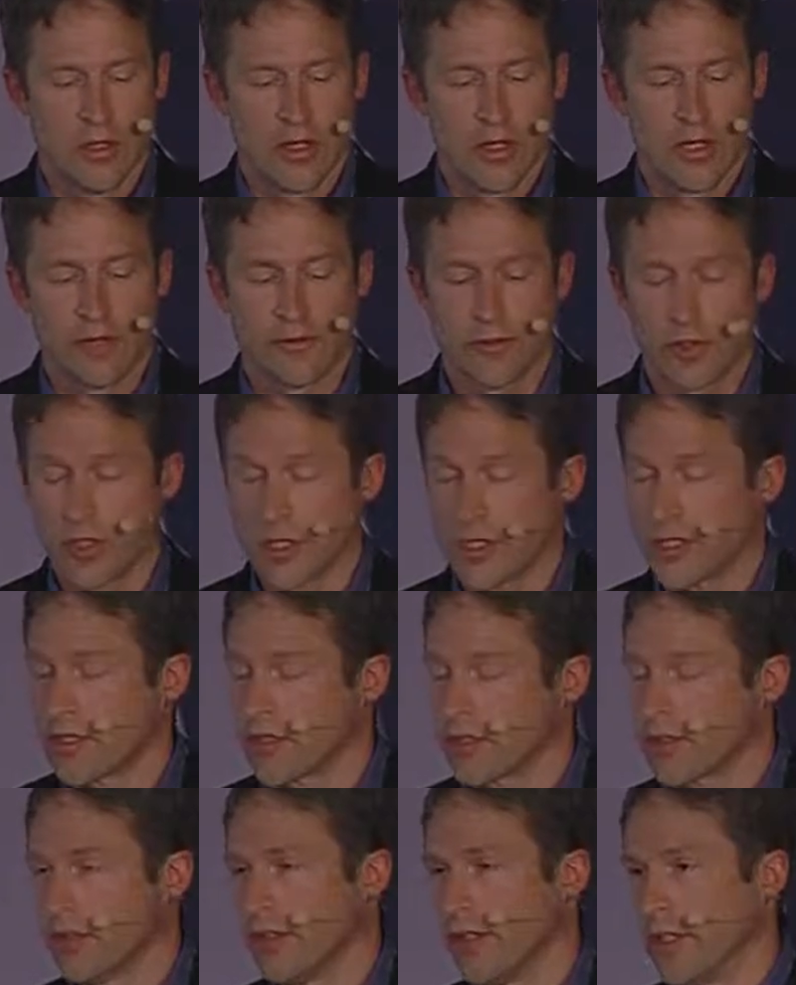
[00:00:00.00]
And of
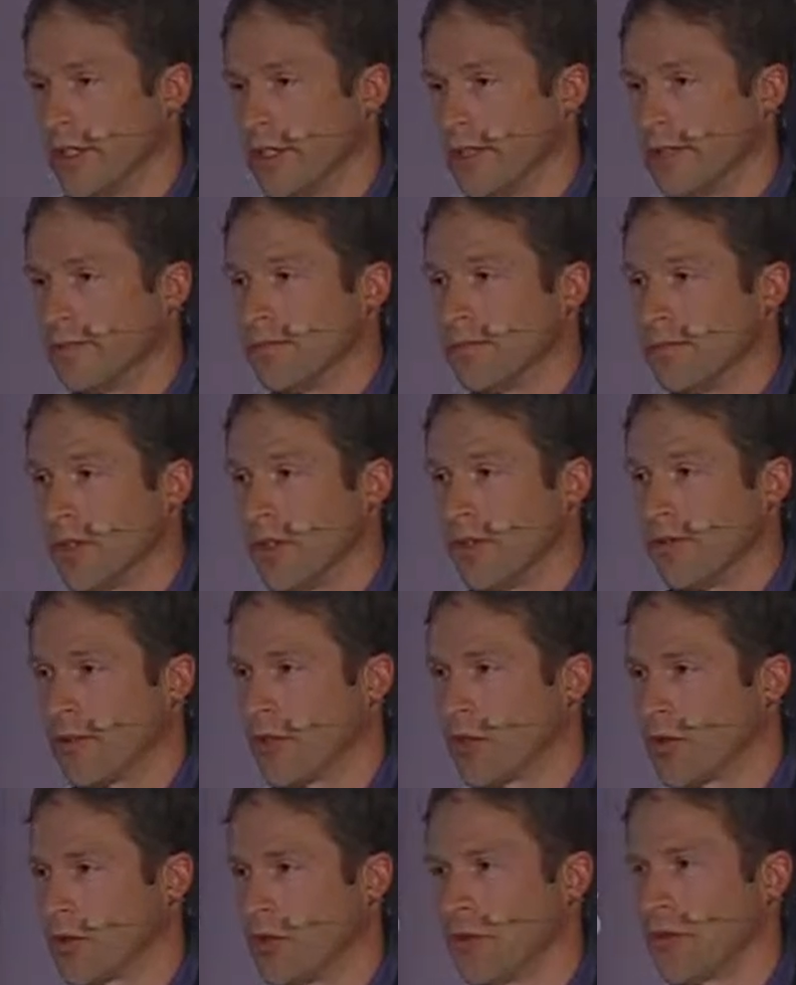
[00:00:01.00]
course, if you
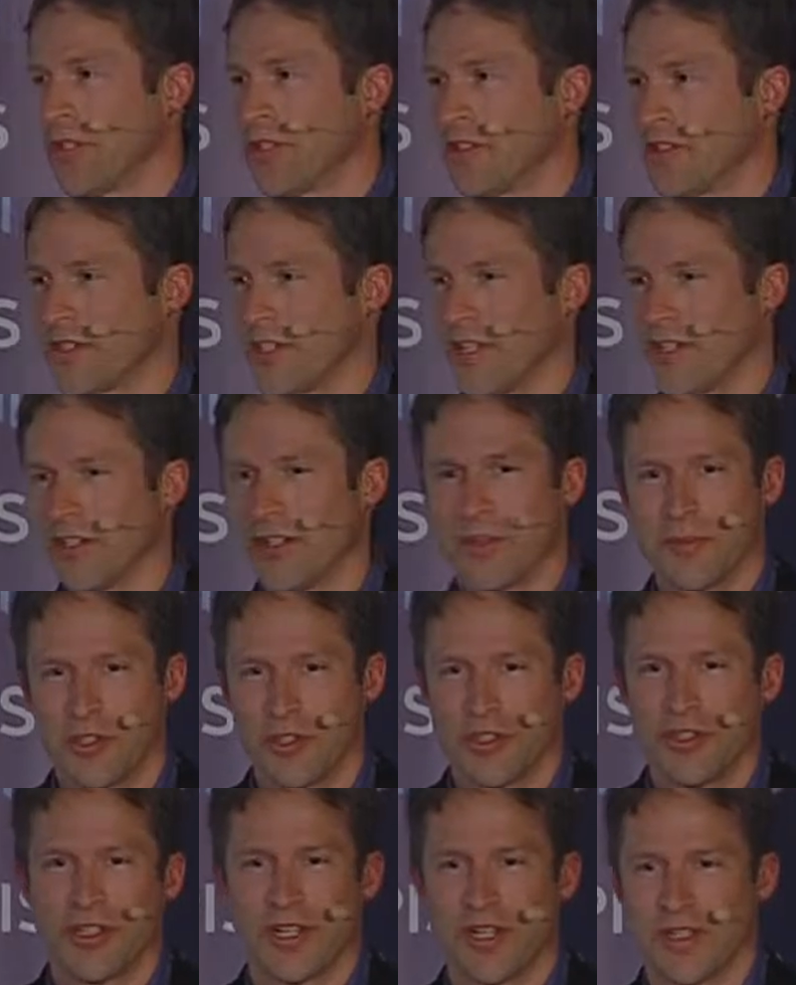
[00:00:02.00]
go and you read the standard, I'm
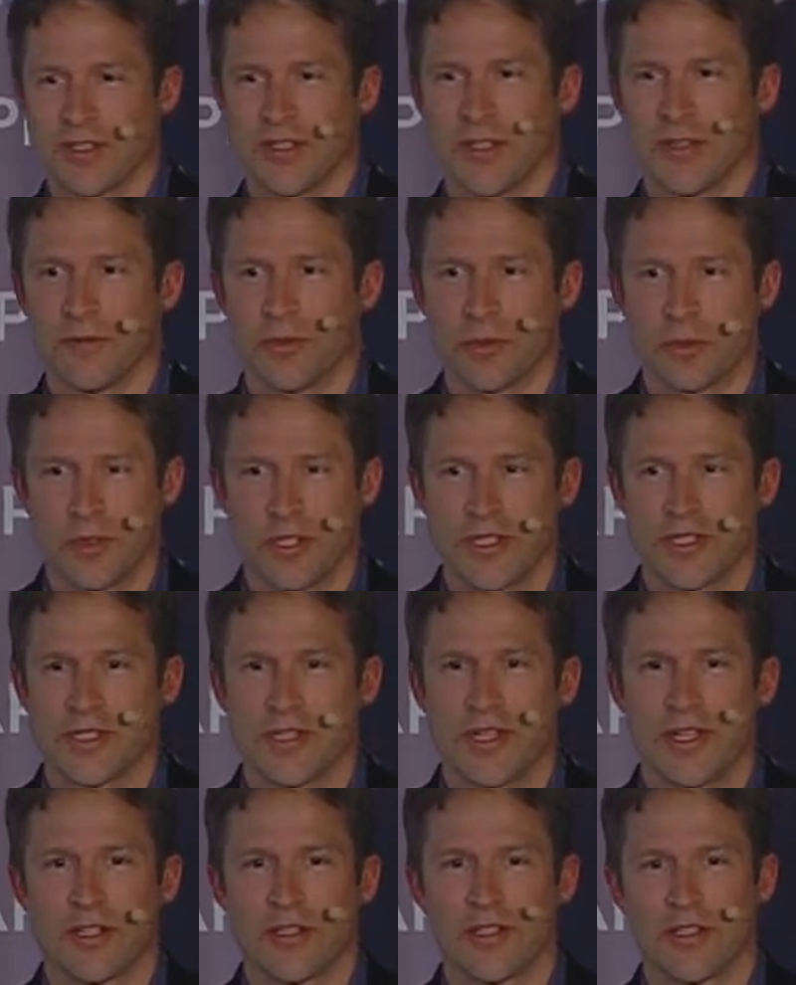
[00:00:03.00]
sure you guys love to read
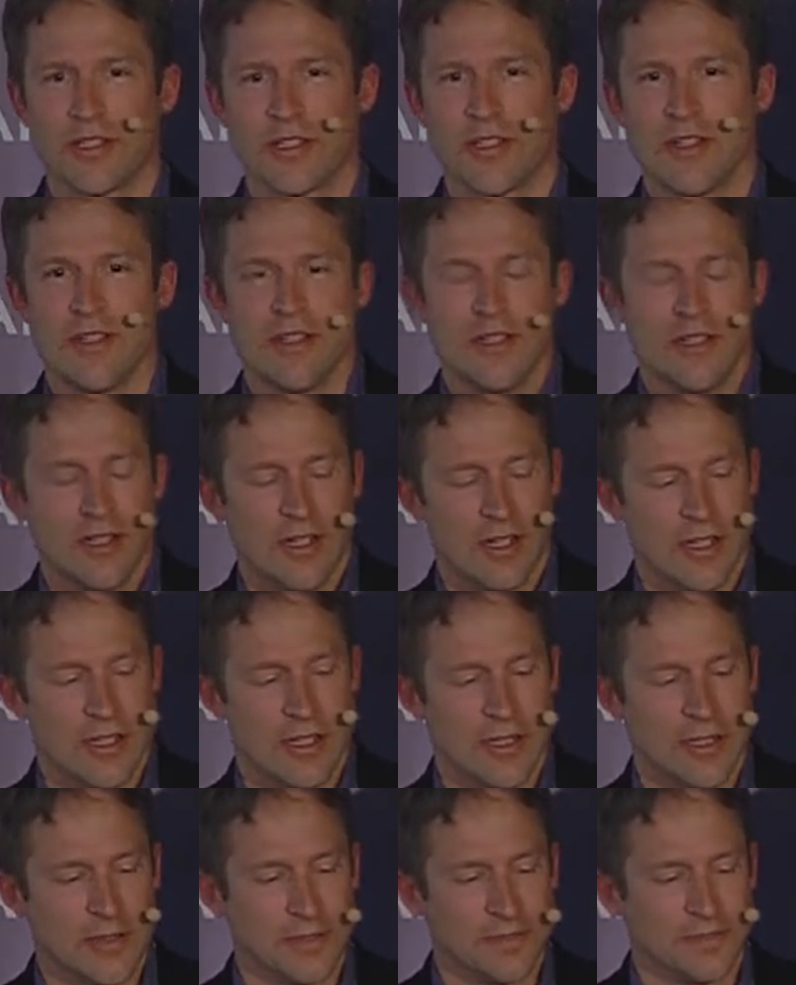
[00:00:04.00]
standards.
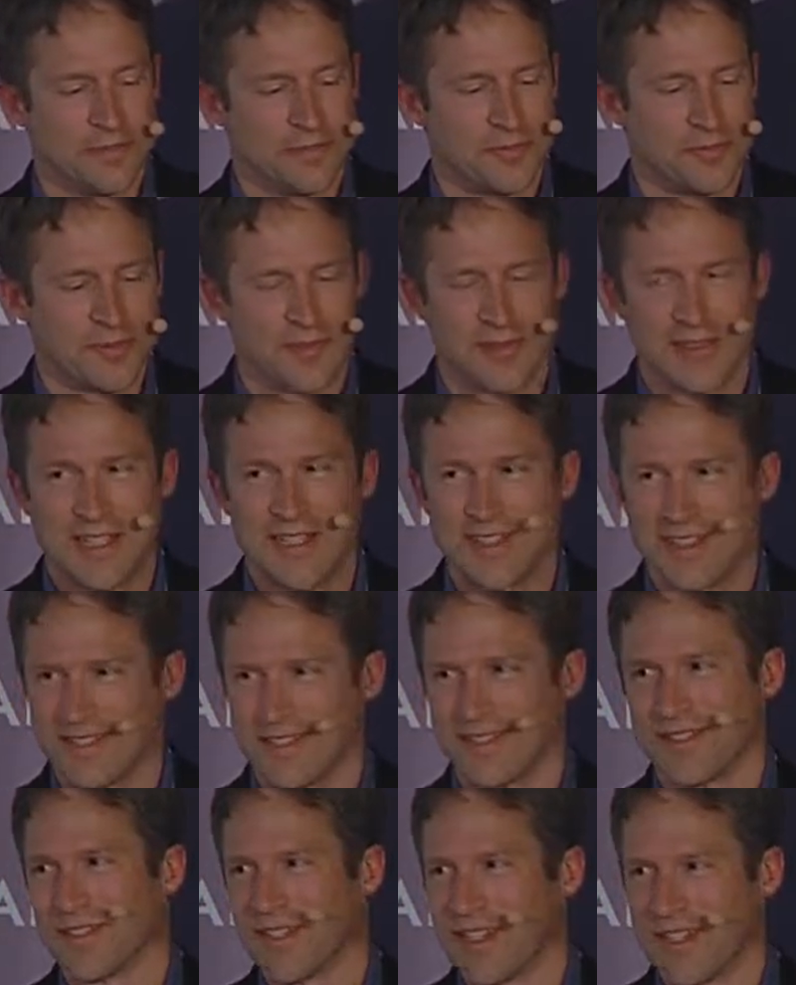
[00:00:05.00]
I
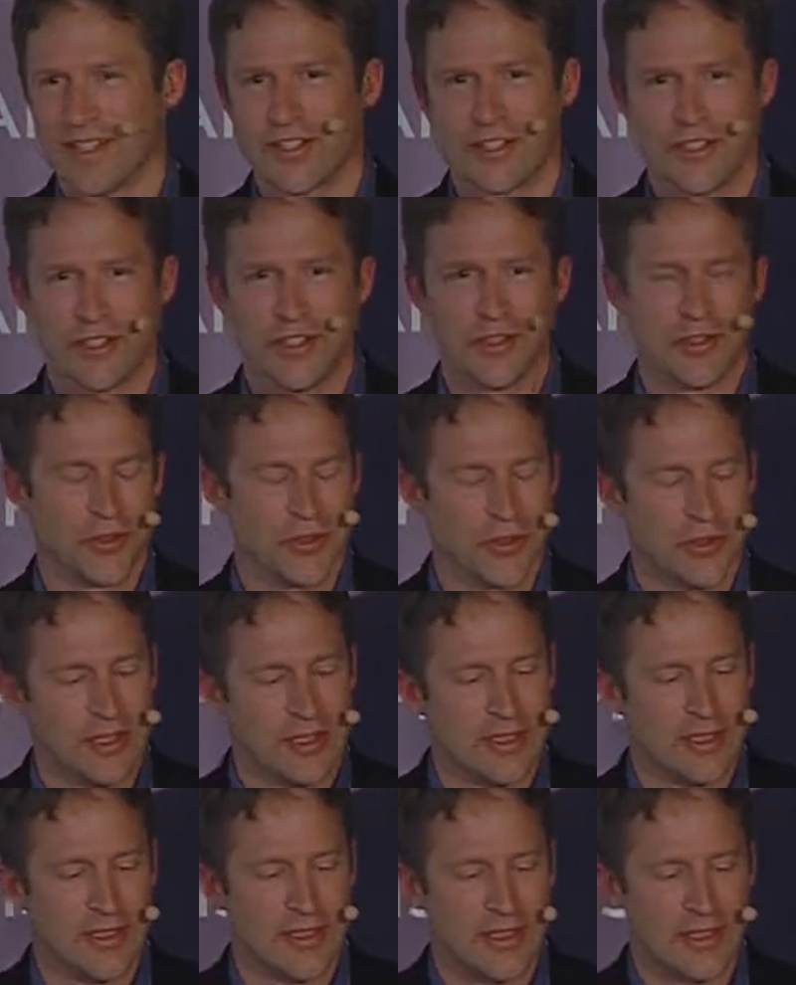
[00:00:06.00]
actually do.
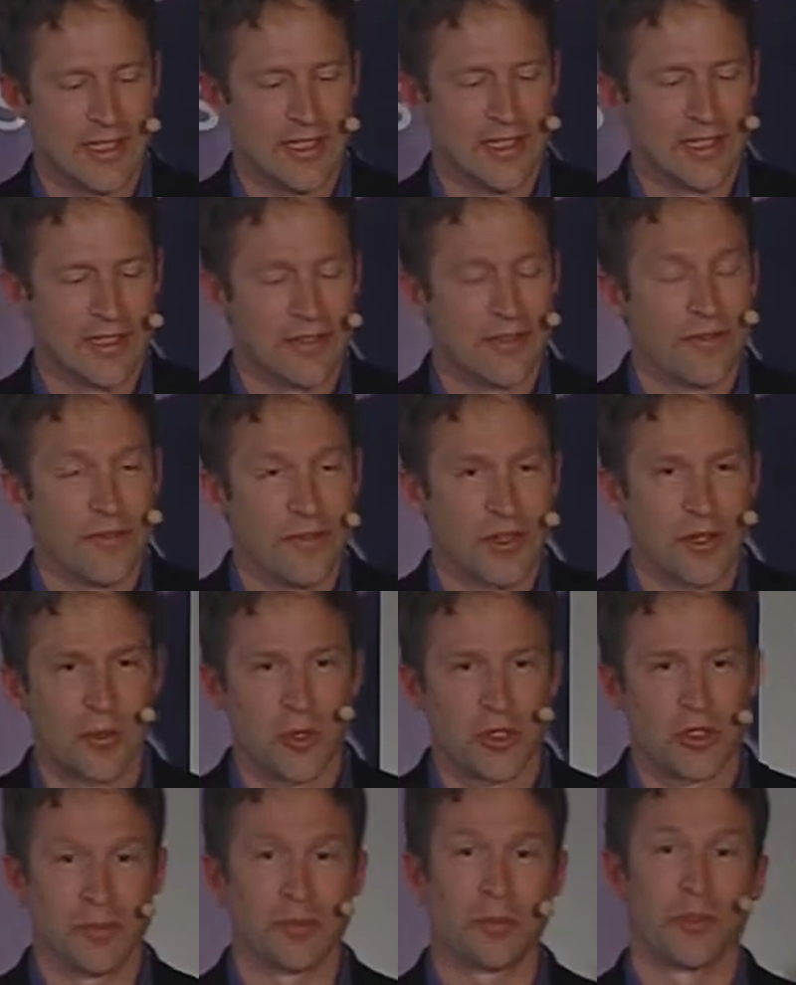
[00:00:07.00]
There are
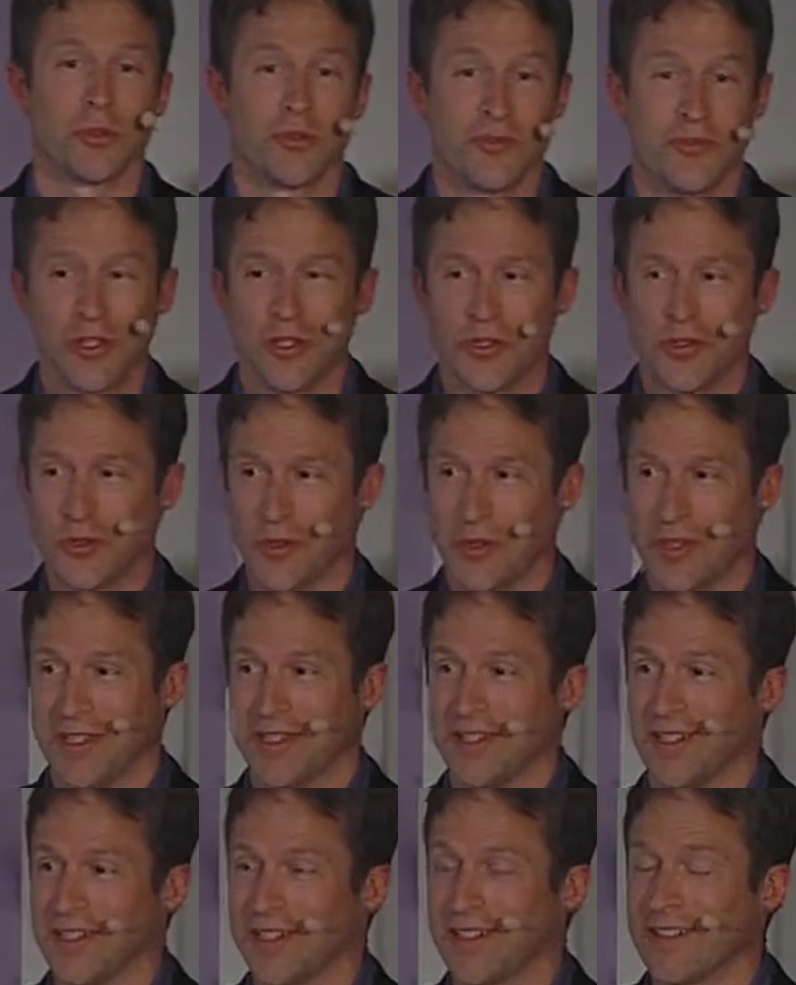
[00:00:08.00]
multiple flows
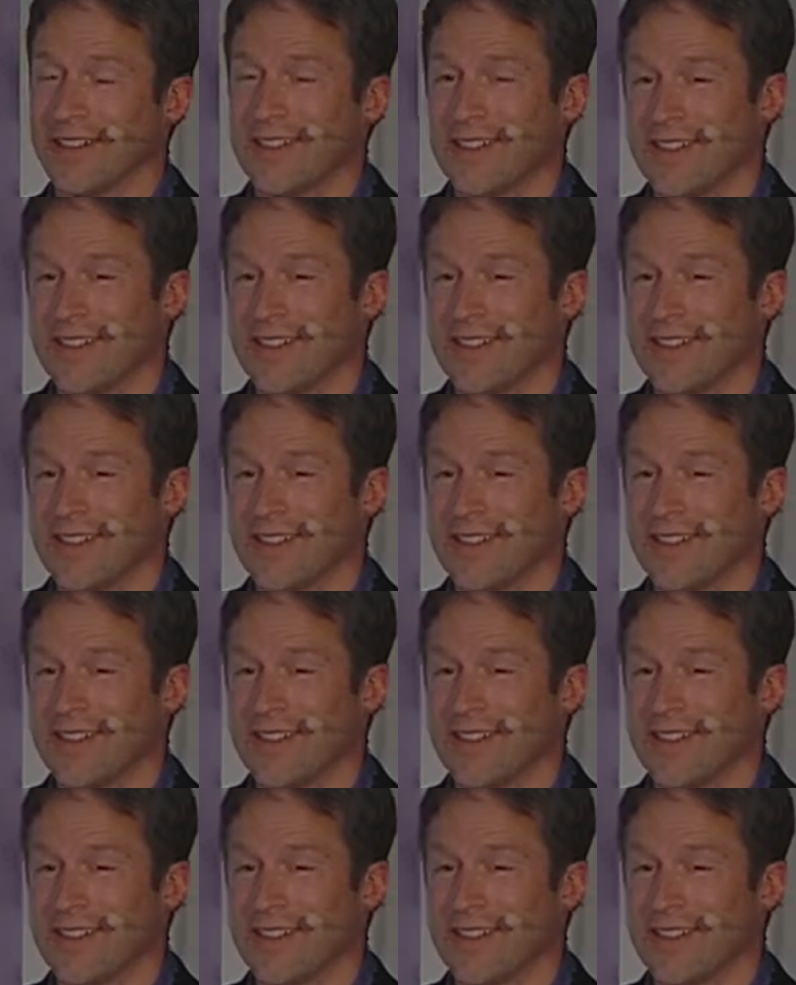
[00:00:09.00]
within there